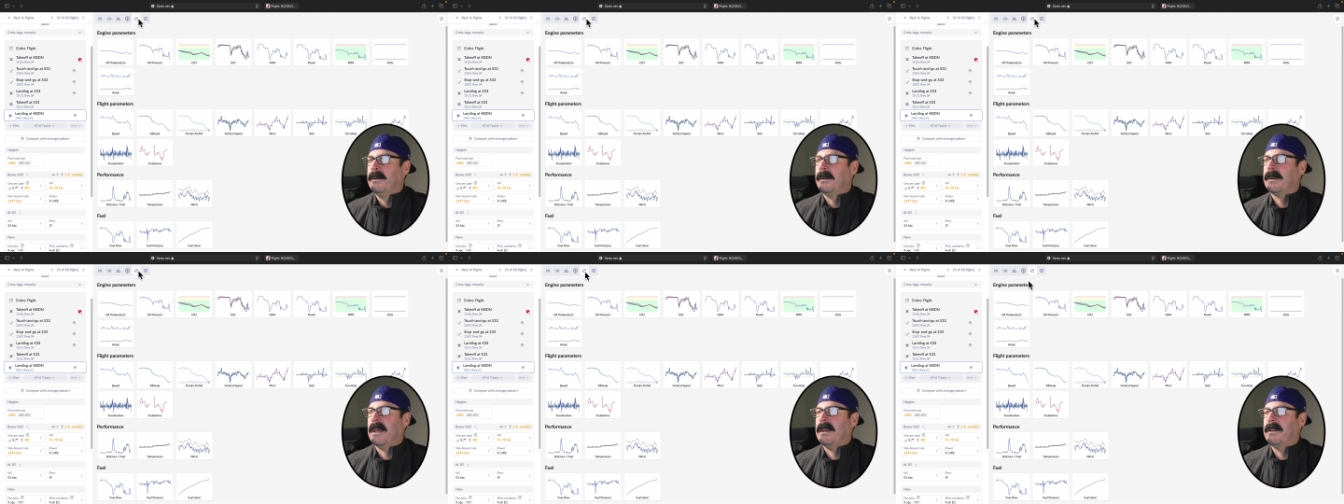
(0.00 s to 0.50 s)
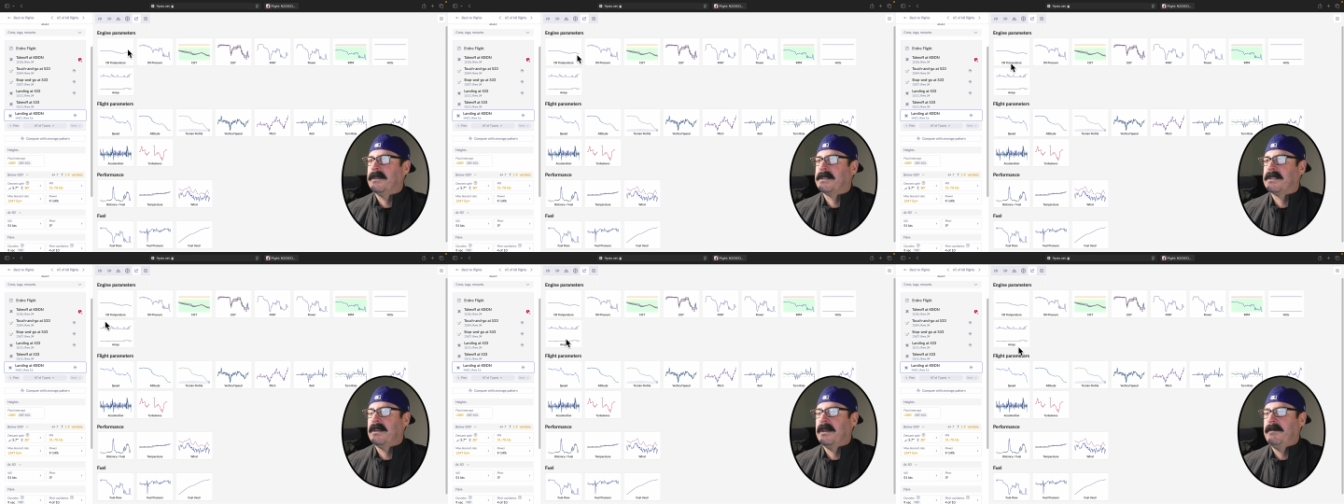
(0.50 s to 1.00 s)
Okay, here's
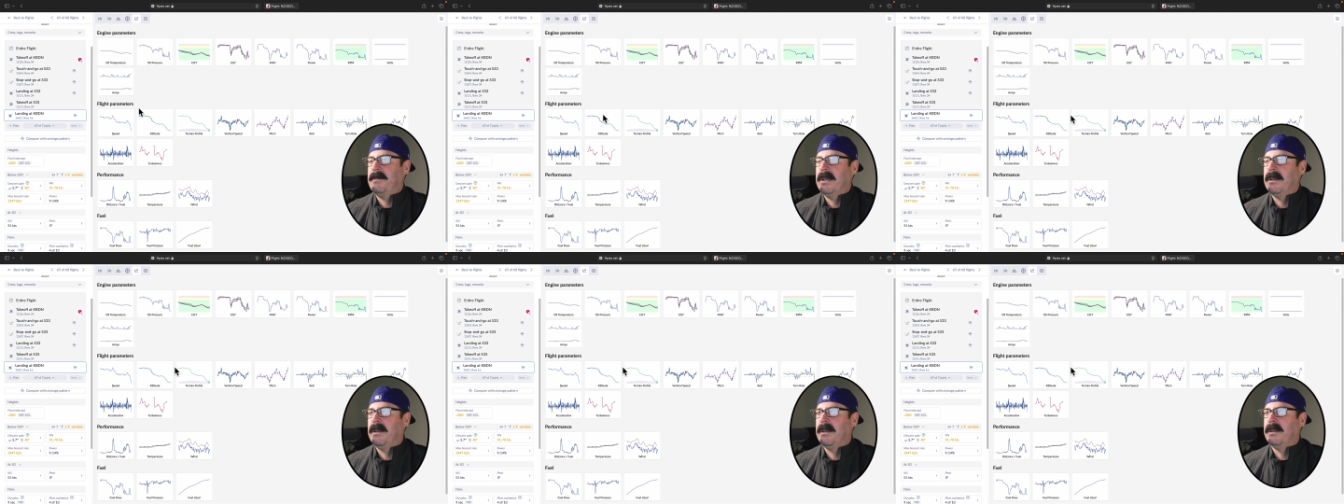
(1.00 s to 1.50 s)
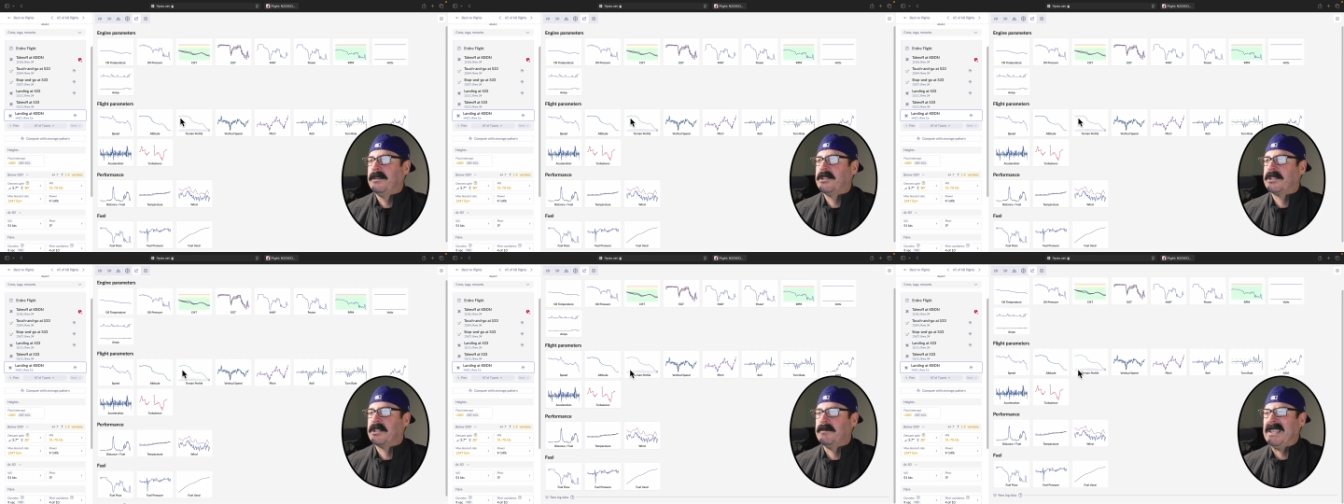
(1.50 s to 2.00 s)
some,
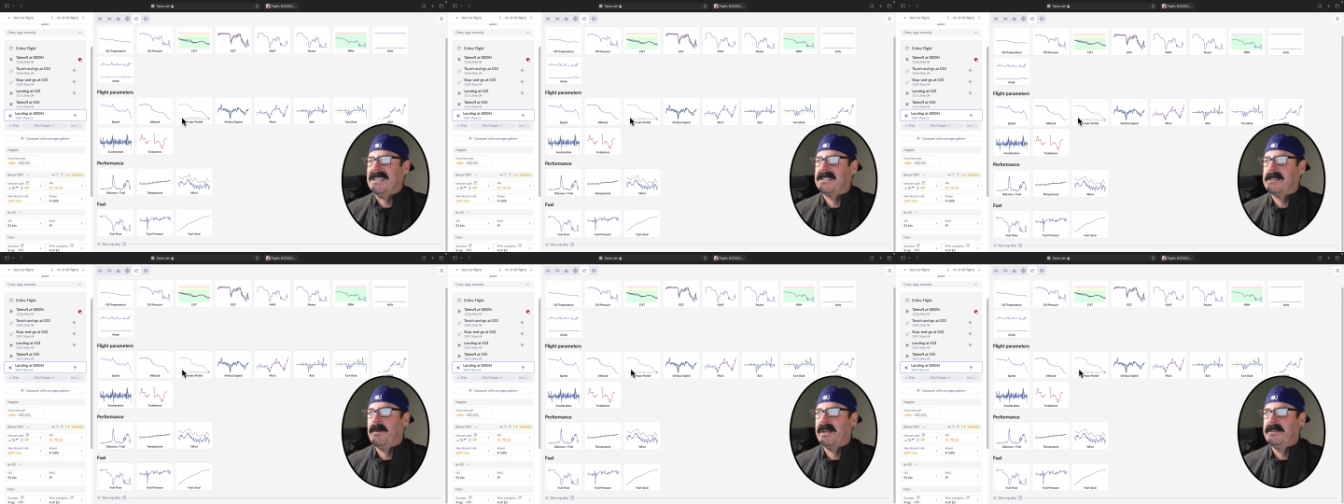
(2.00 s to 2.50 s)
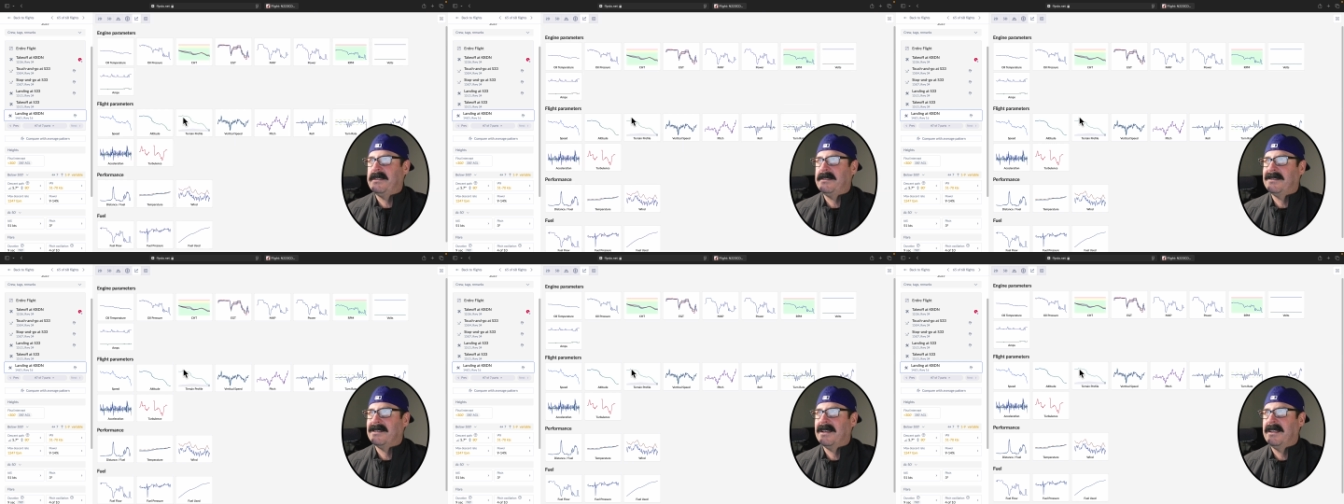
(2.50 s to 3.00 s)
just some easy
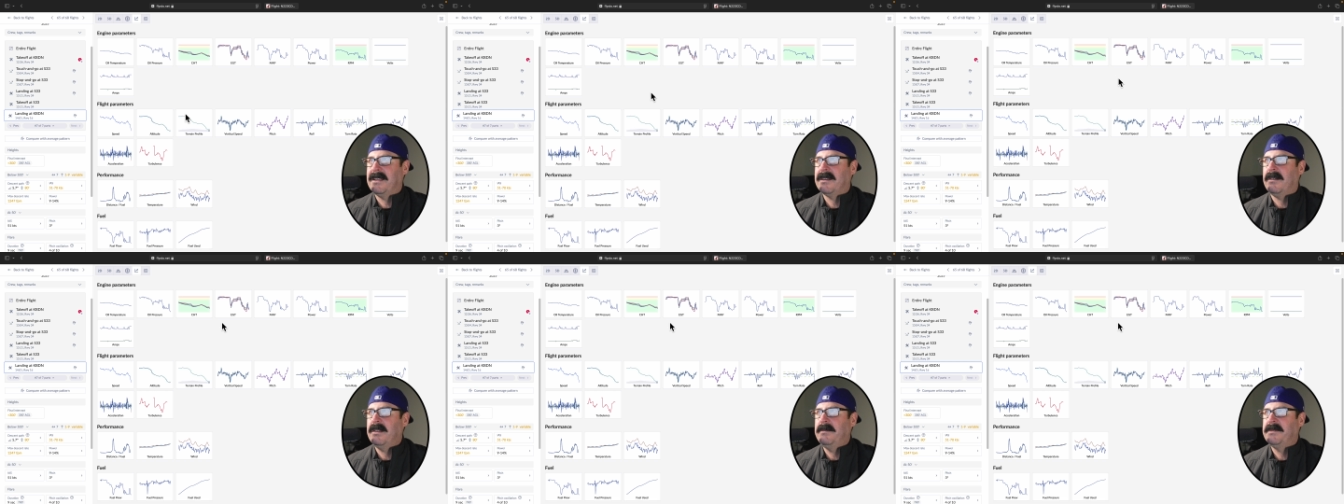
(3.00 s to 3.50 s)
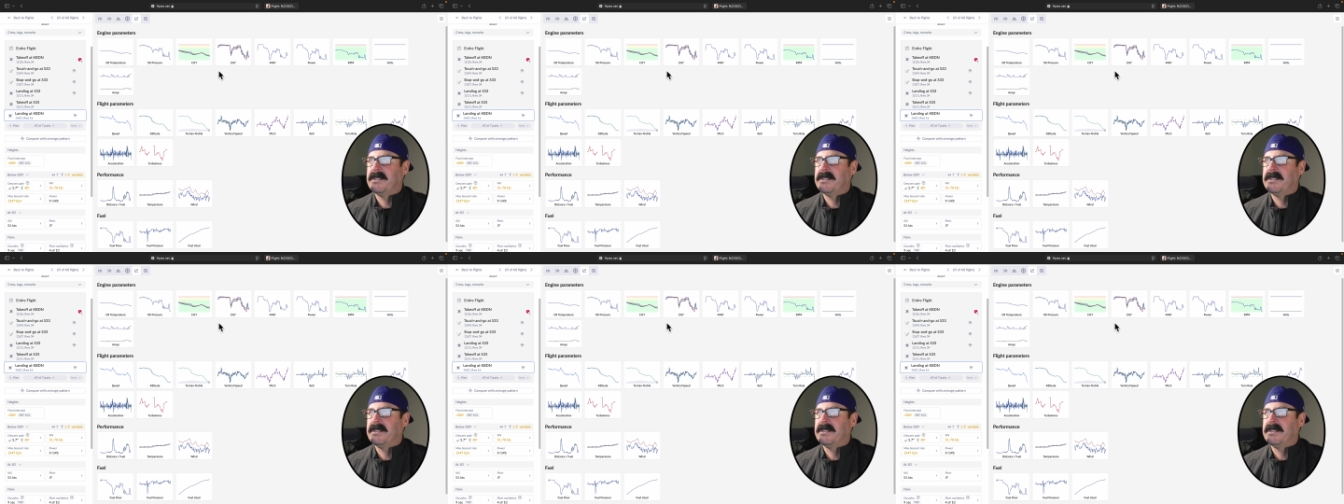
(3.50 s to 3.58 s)
buttons, I call them.